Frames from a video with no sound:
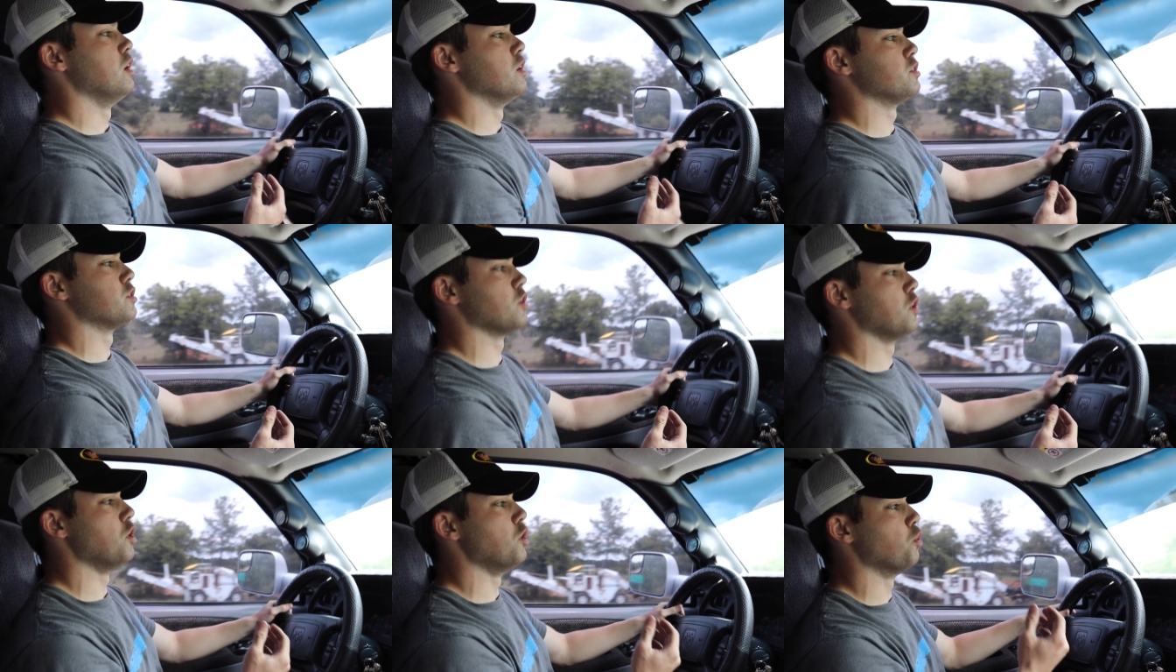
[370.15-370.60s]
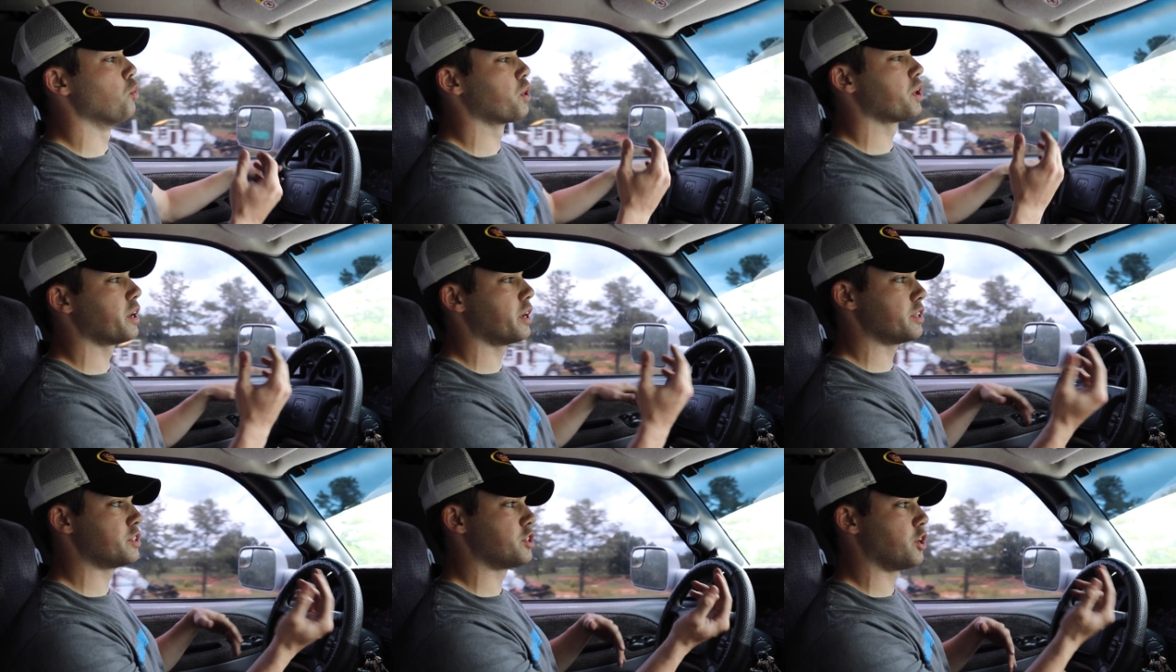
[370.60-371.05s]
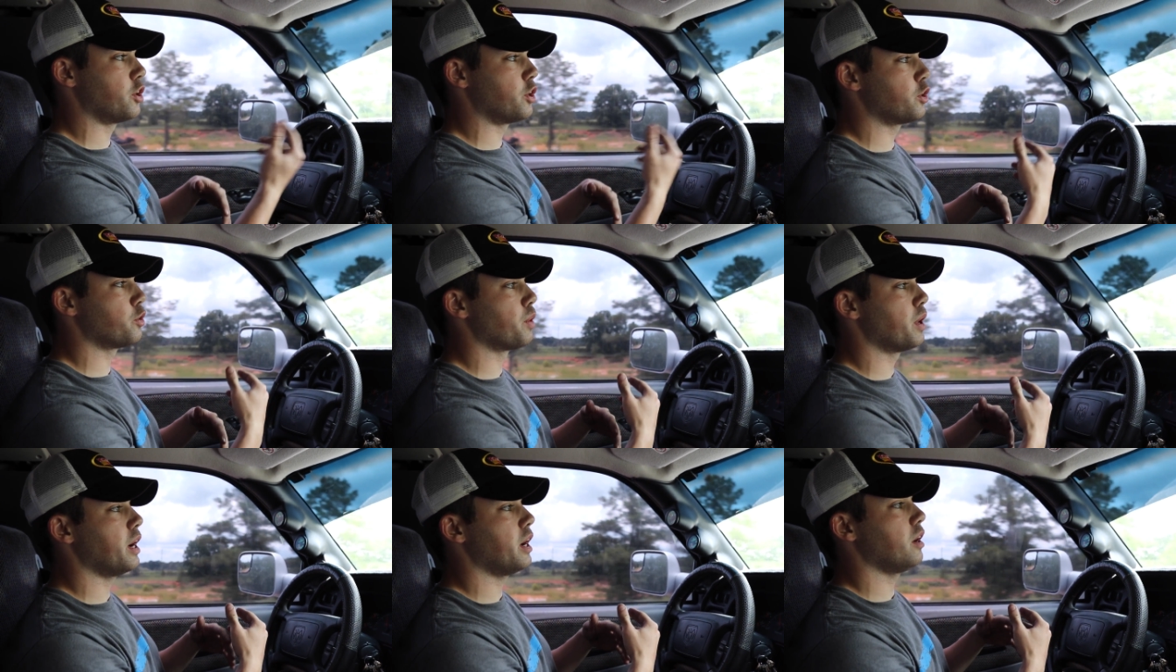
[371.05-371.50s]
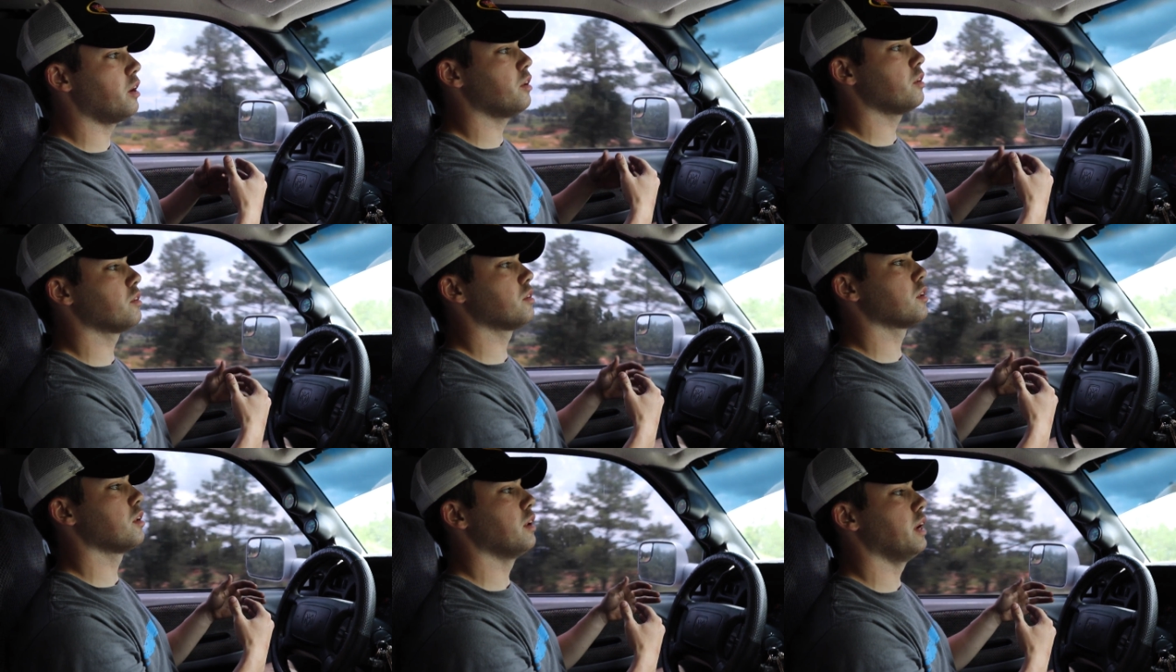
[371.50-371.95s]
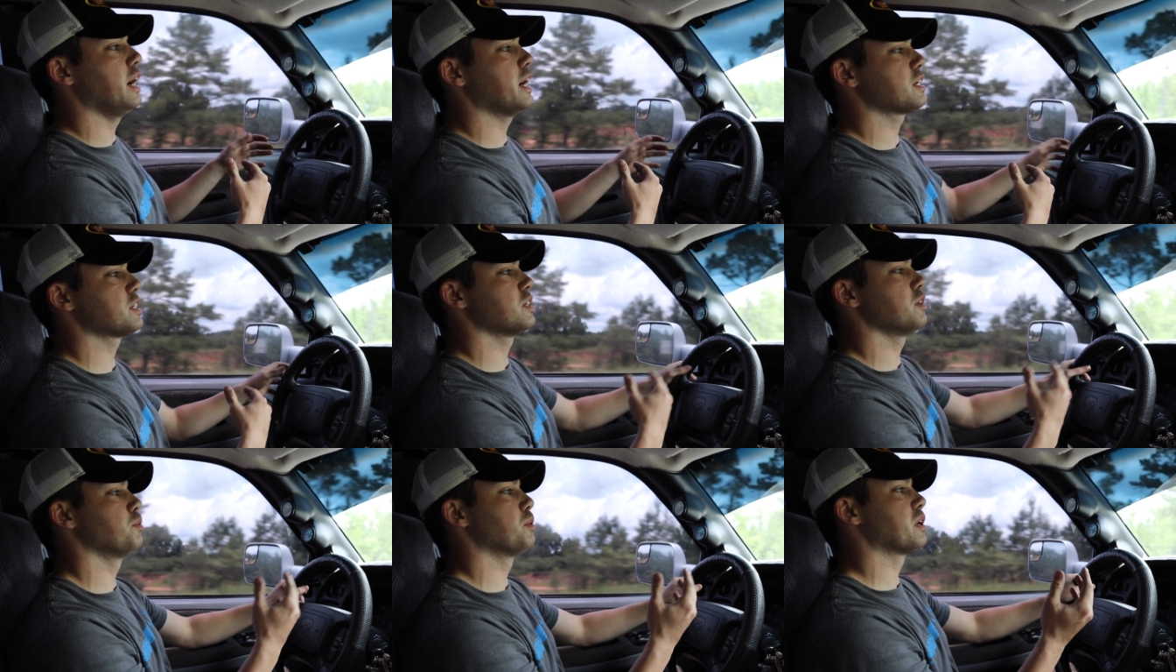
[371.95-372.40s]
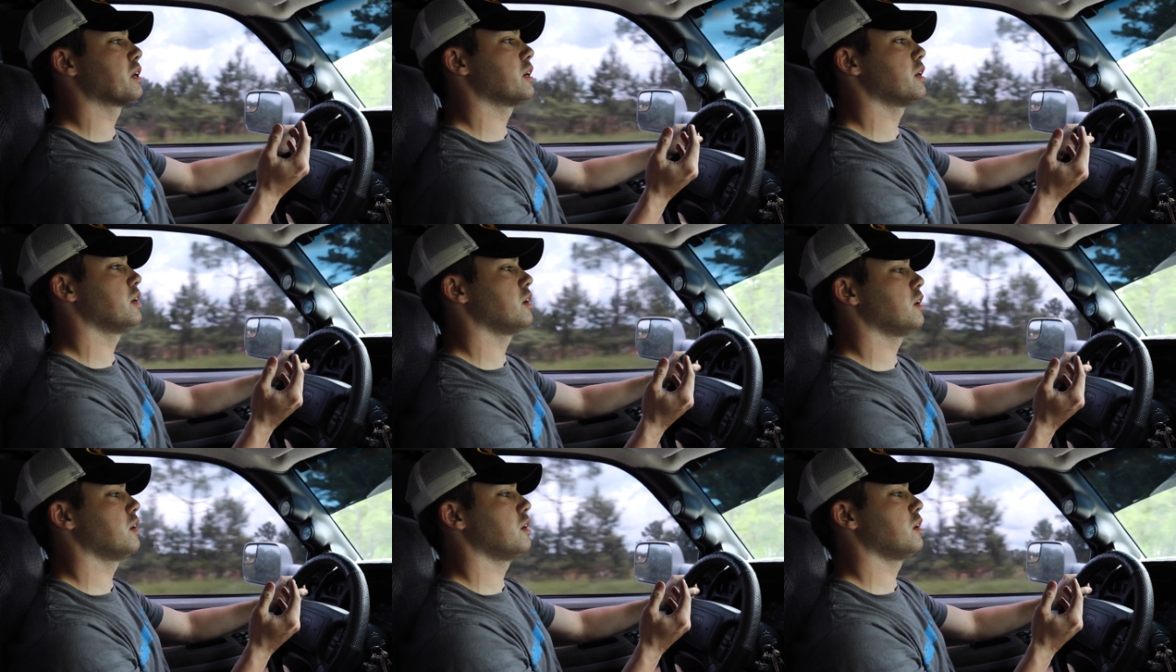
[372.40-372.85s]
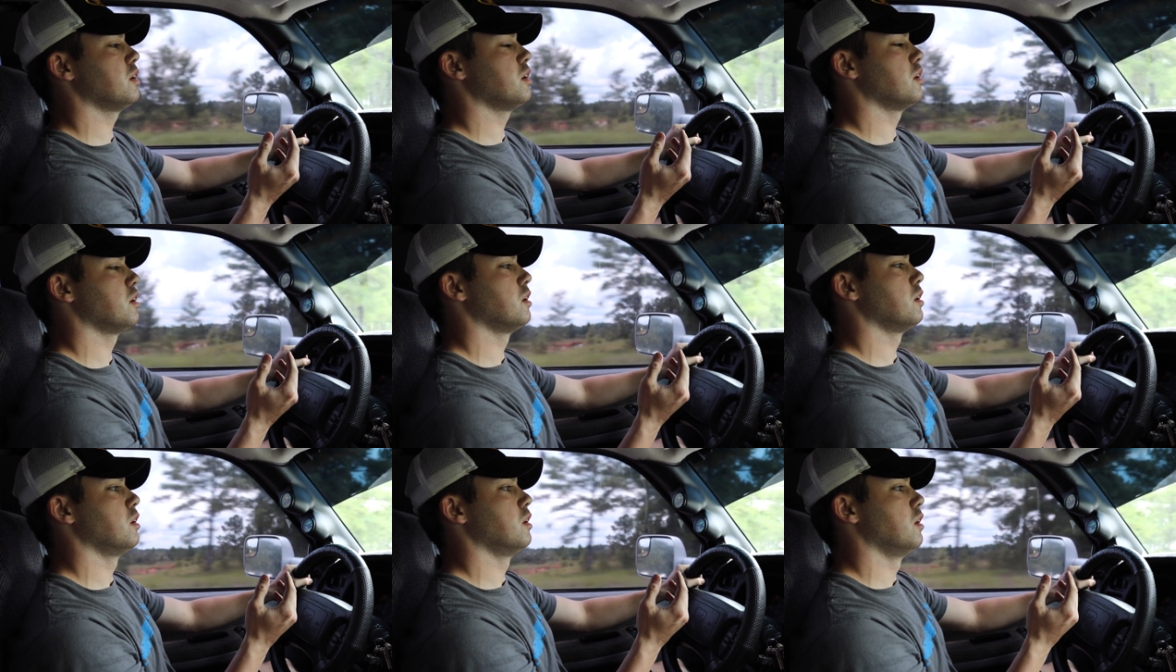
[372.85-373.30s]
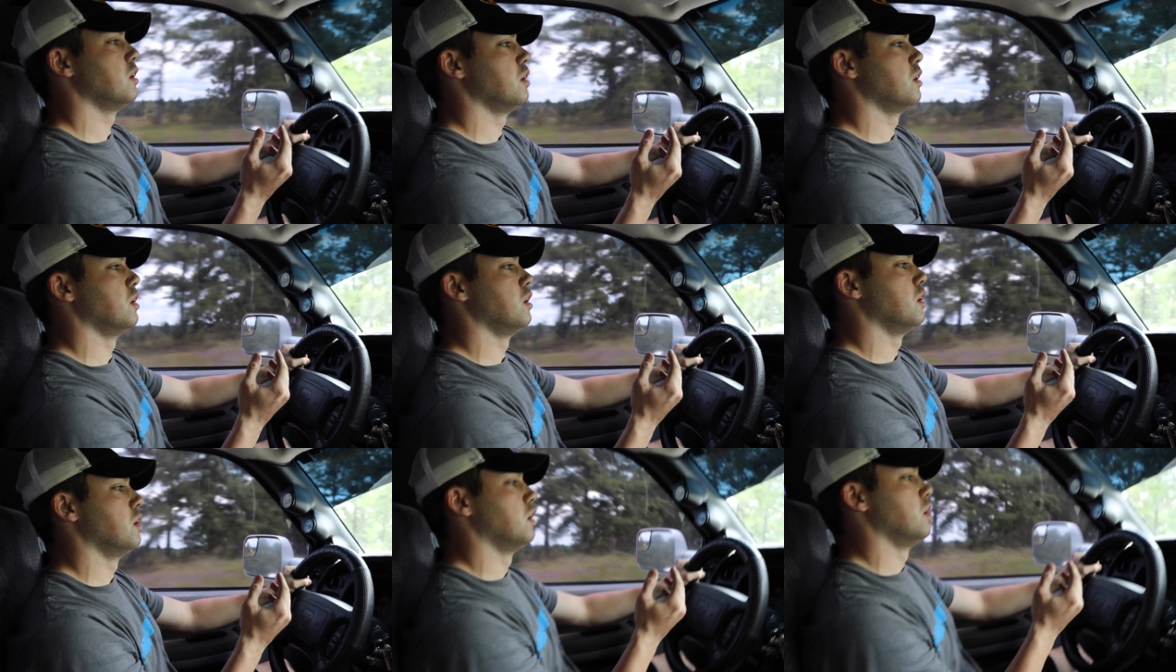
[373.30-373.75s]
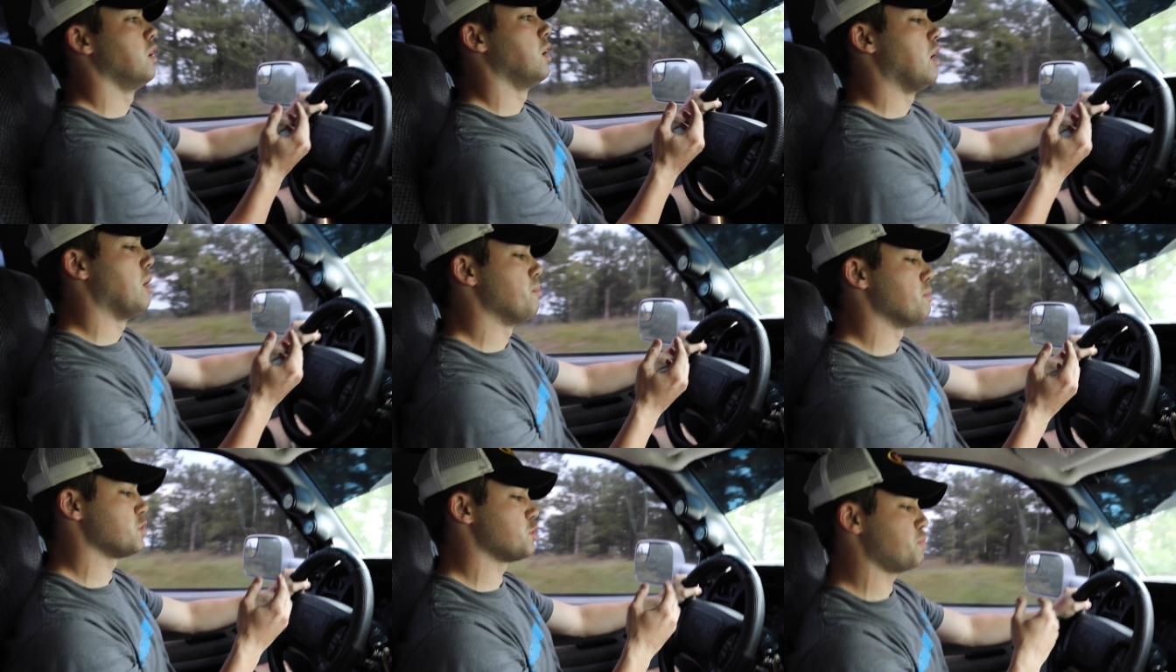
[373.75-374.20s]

So we're going to turn around. Actually, we're going to